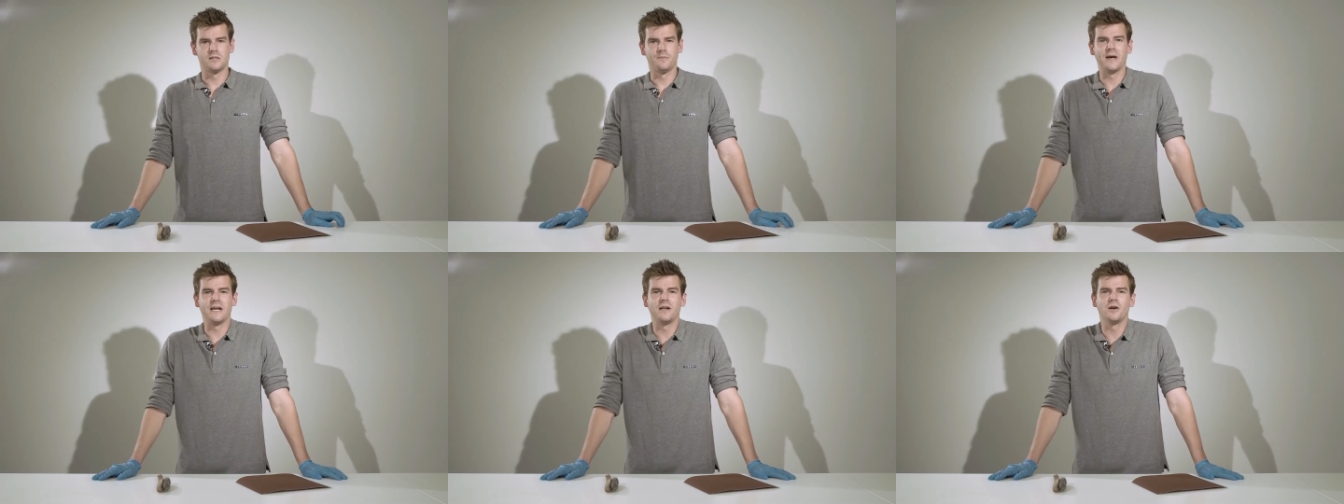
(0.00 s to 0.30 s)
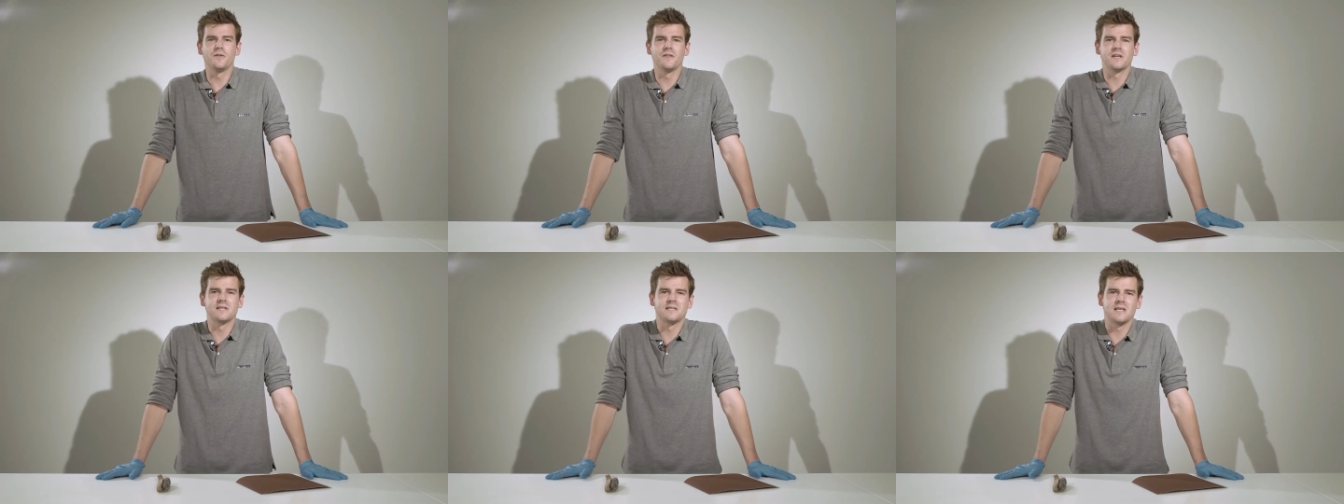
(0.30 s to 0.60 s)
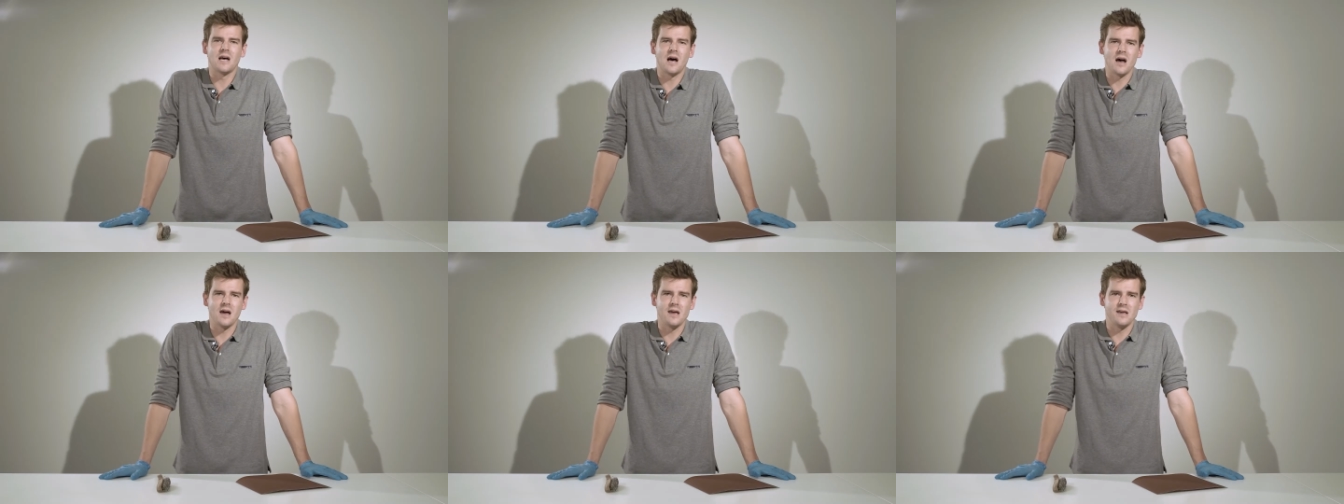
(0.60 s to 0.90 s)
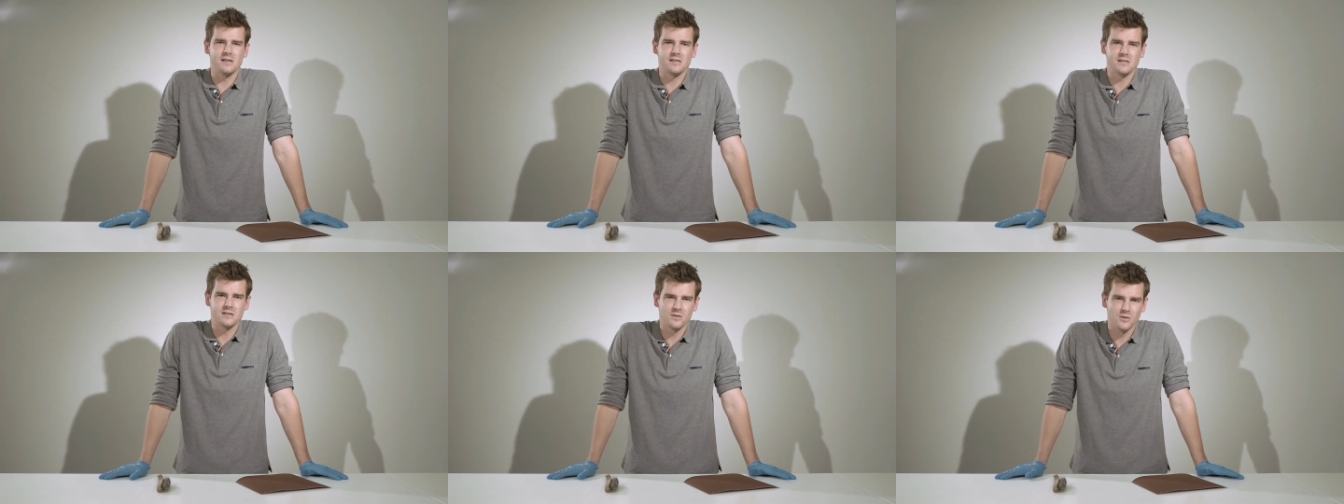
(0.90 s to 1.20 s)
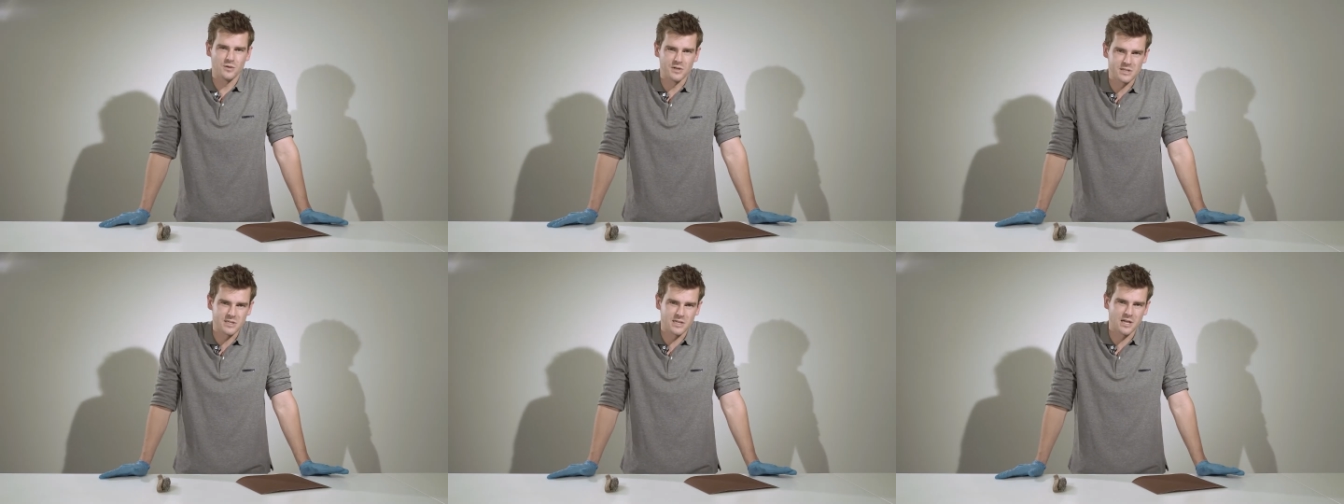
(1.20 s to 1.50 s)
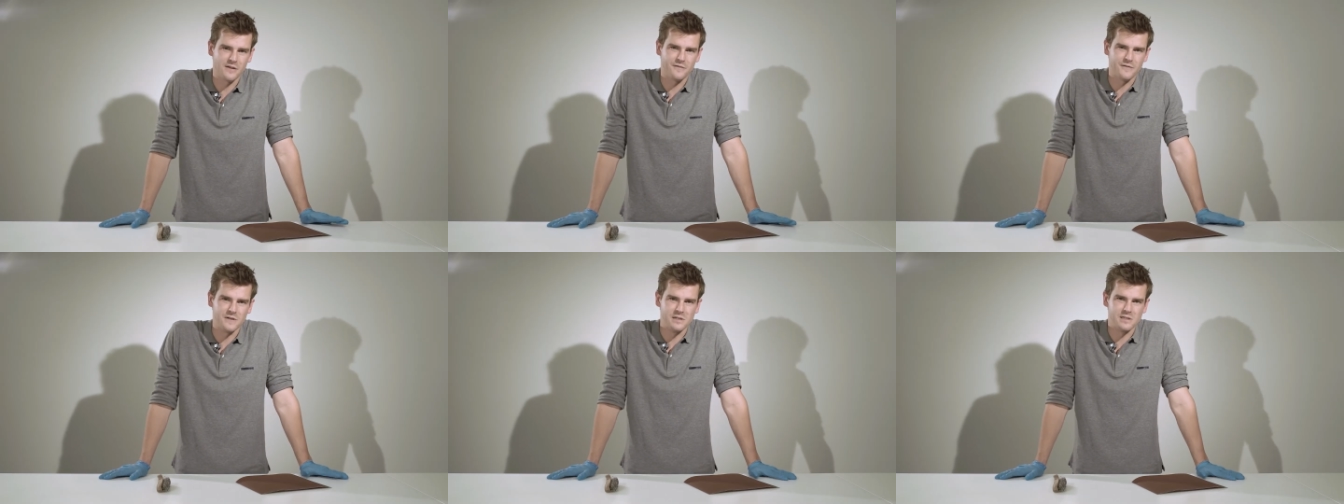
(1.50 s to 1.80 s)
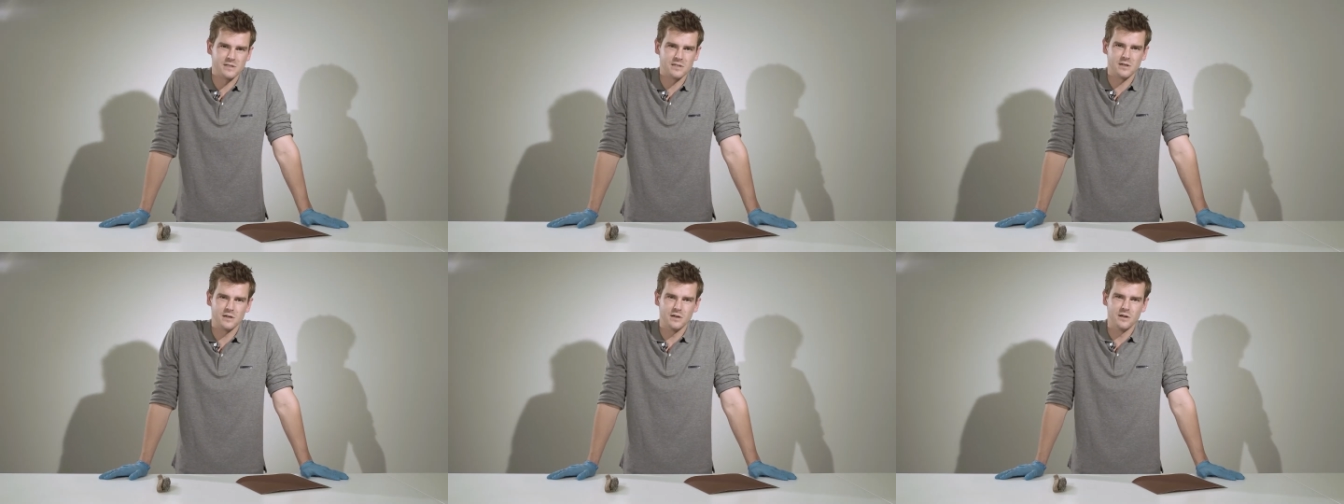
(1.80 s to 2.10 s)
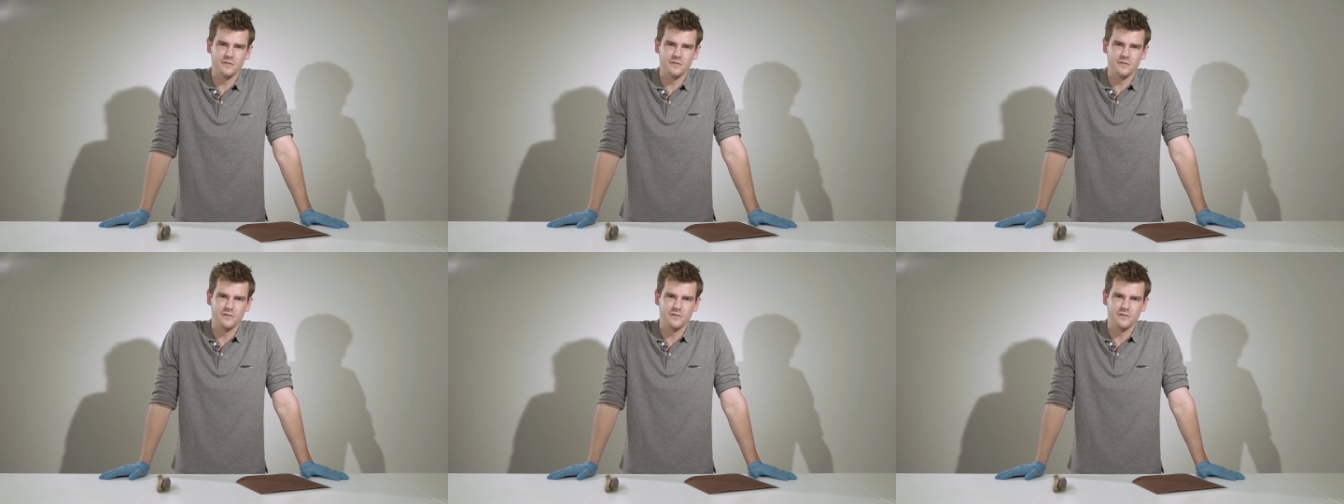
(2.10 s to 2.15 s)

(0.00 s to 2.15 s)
Depending on the size or the surface